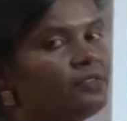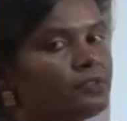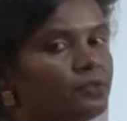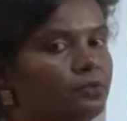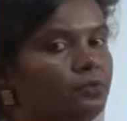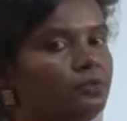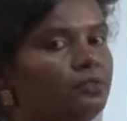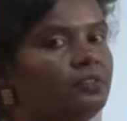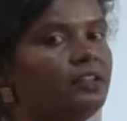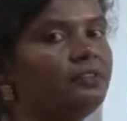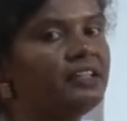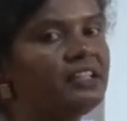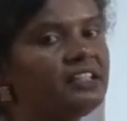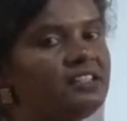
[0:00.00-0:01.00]
So the
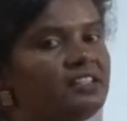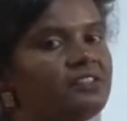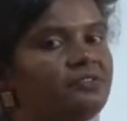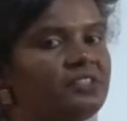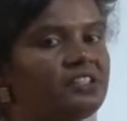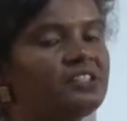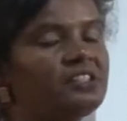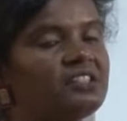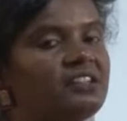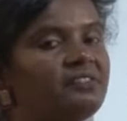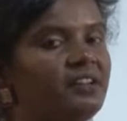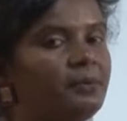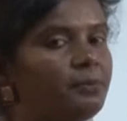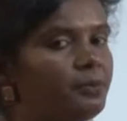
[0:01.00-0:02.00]
waste which is
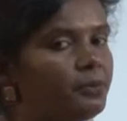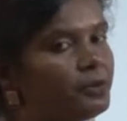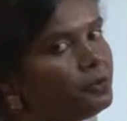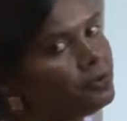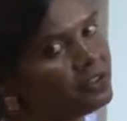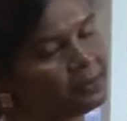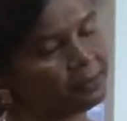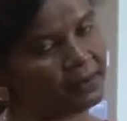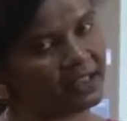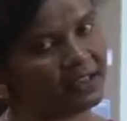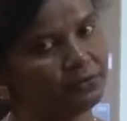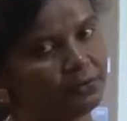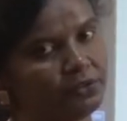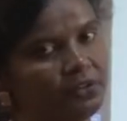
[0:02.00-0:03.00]
developed due to the
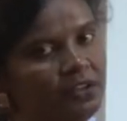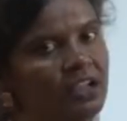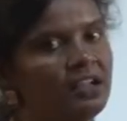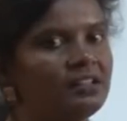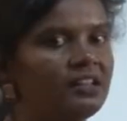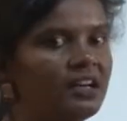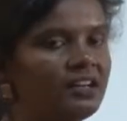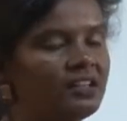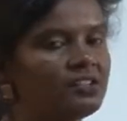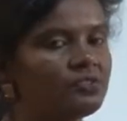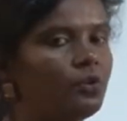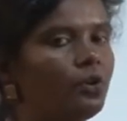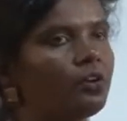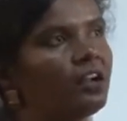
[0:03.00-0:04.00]
plywood that is
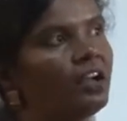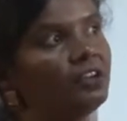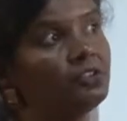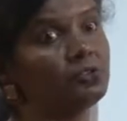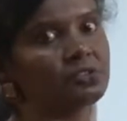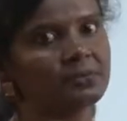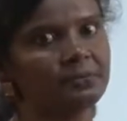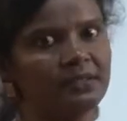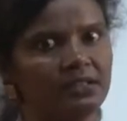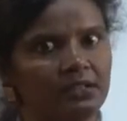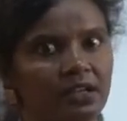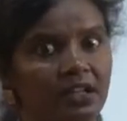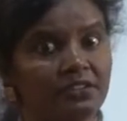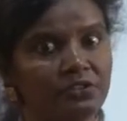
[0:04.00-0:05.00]
or unusable
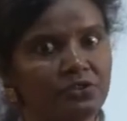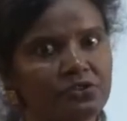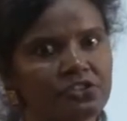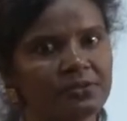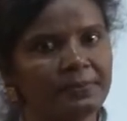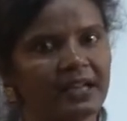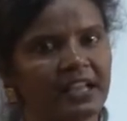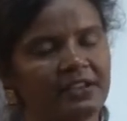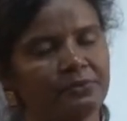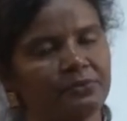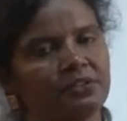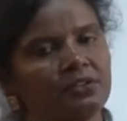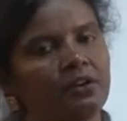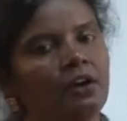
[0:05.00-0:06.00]
unused
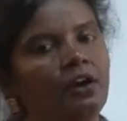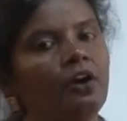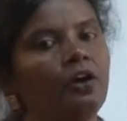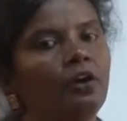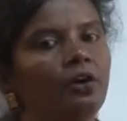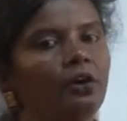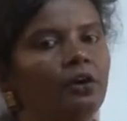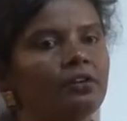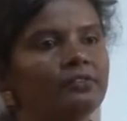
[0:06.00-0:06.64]
plywood or